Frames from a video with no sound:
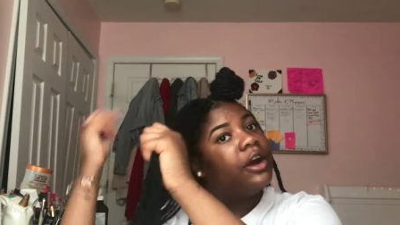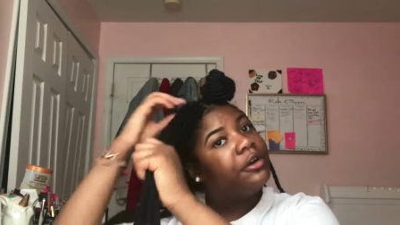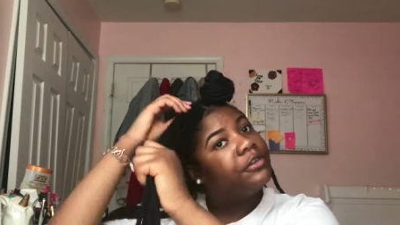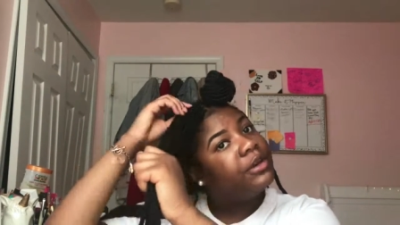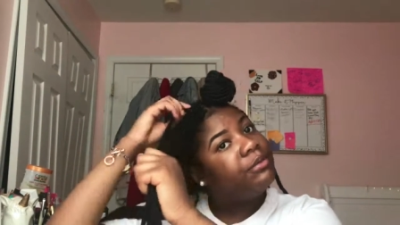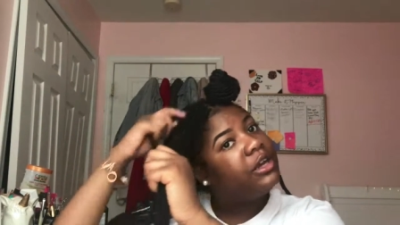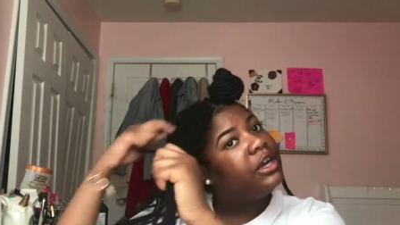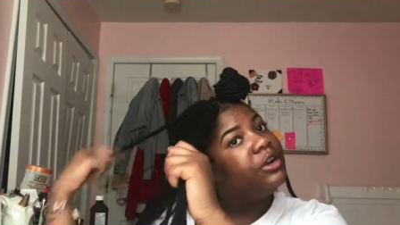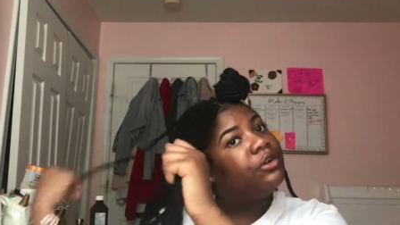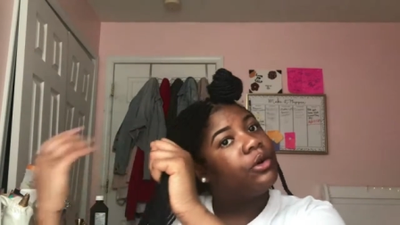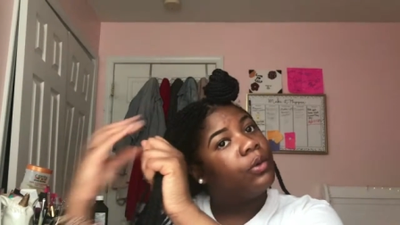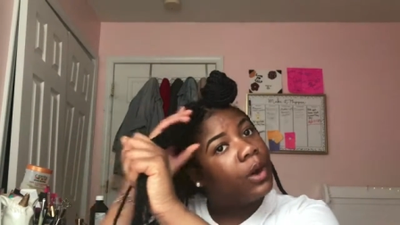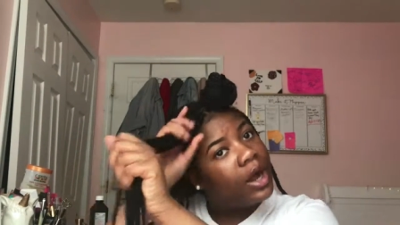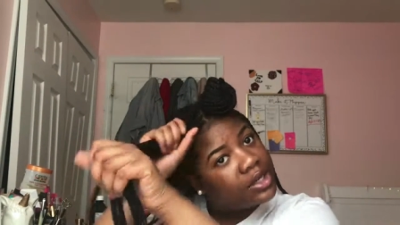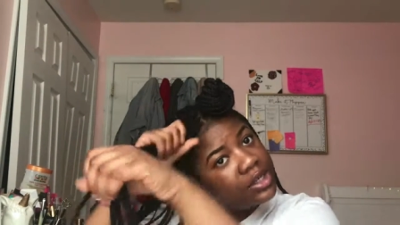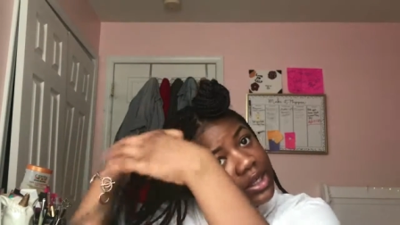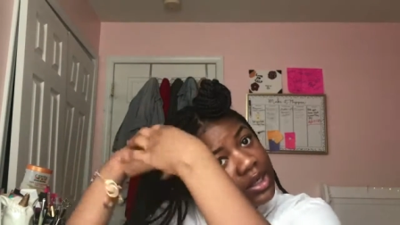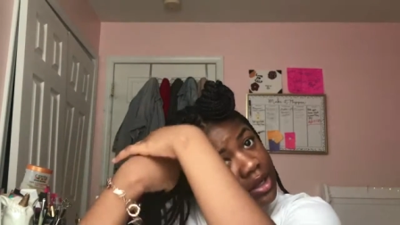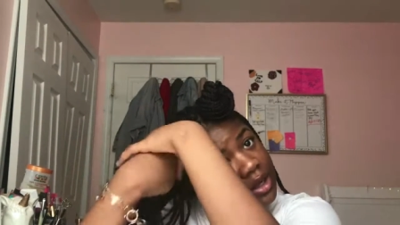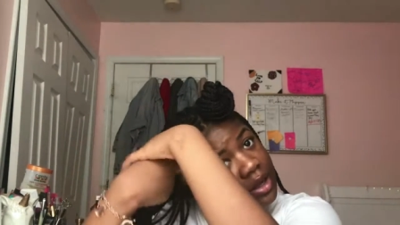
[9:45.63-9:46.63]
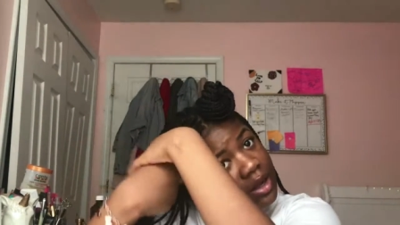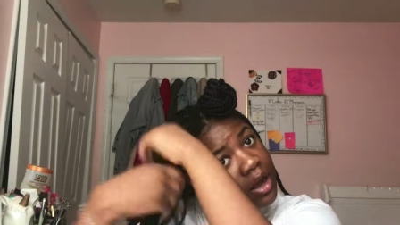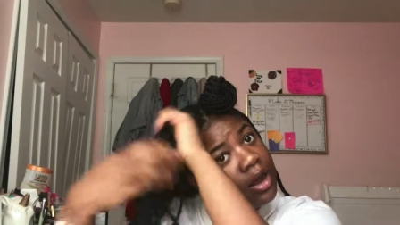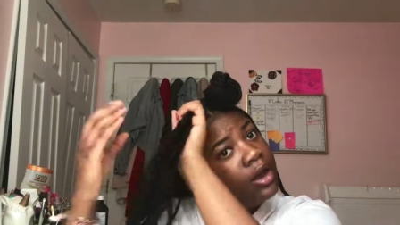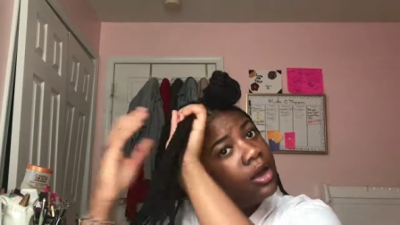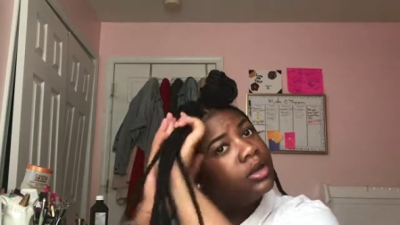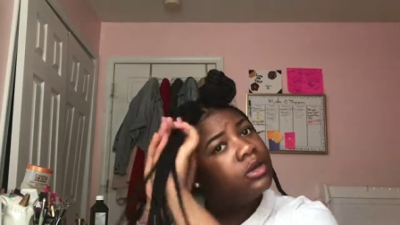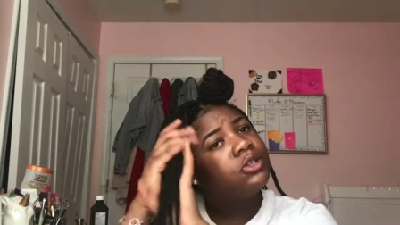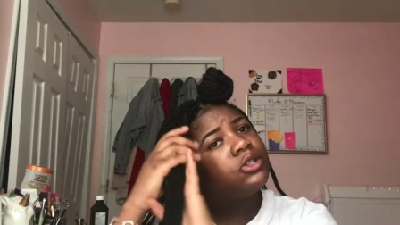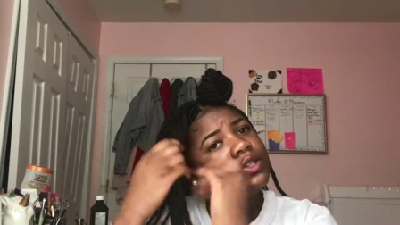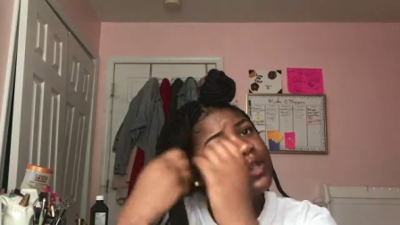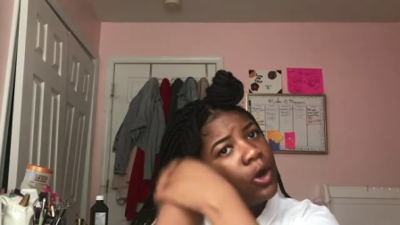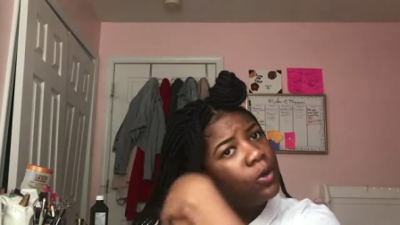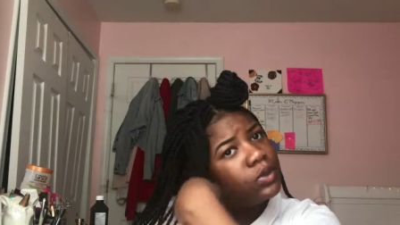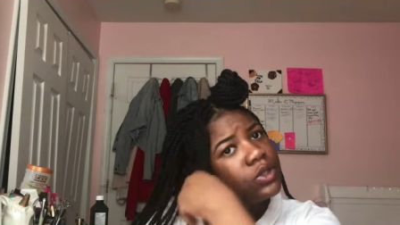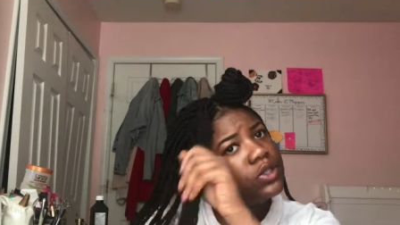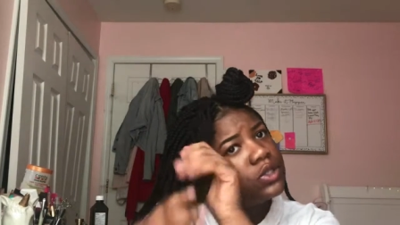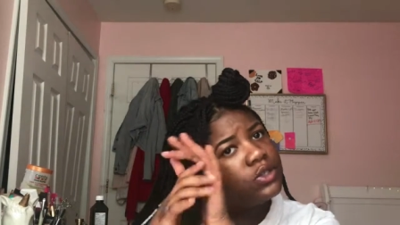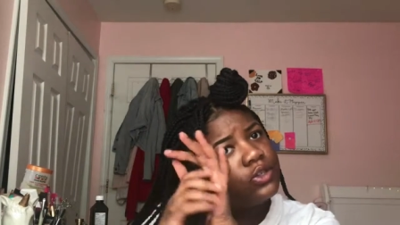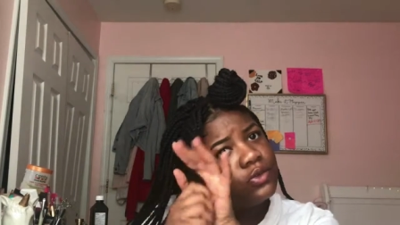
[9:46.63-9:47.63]
a tutorial on like different
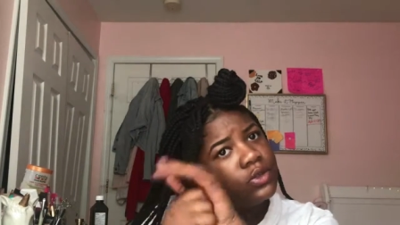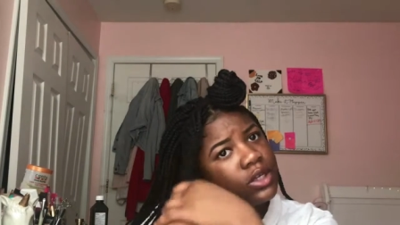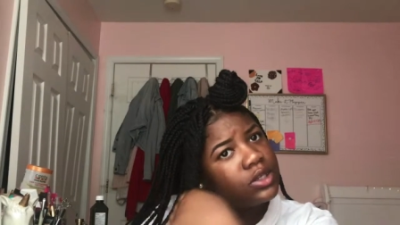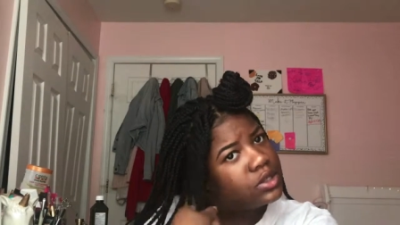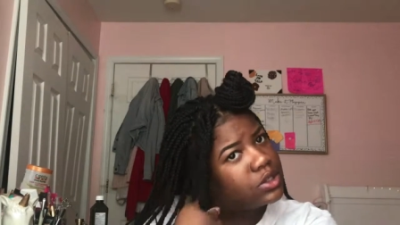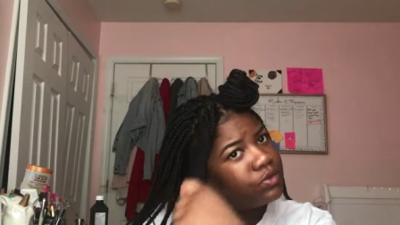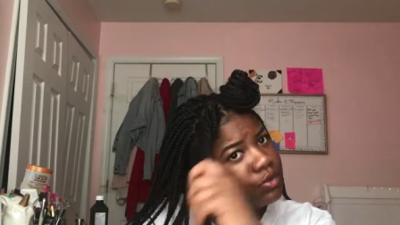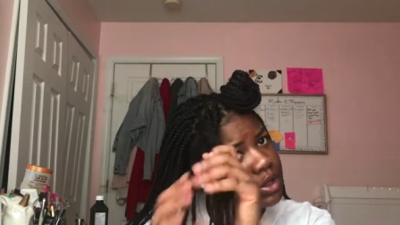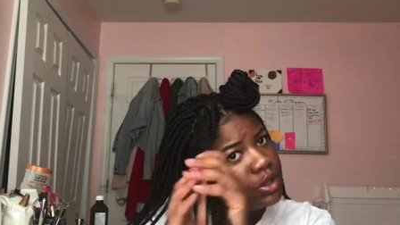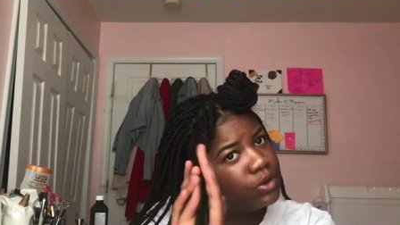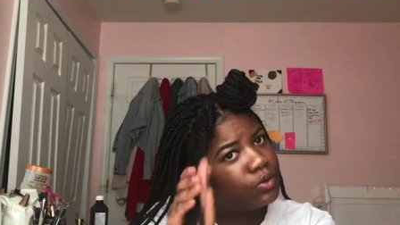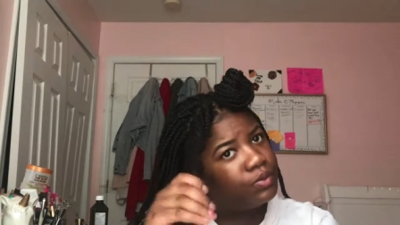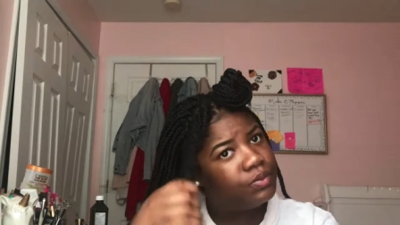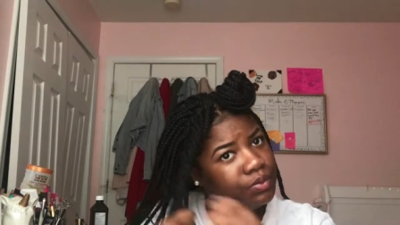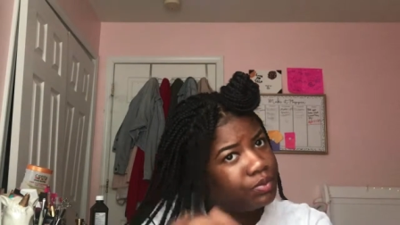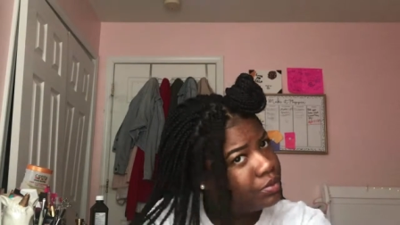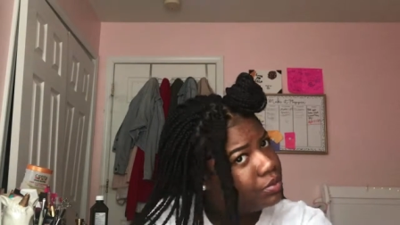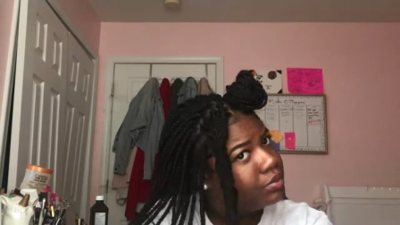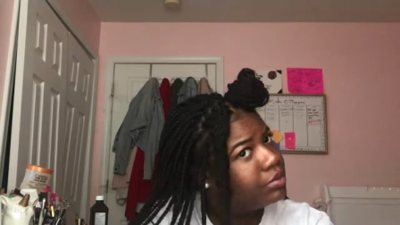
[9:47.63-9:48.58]
hairstyles to do, but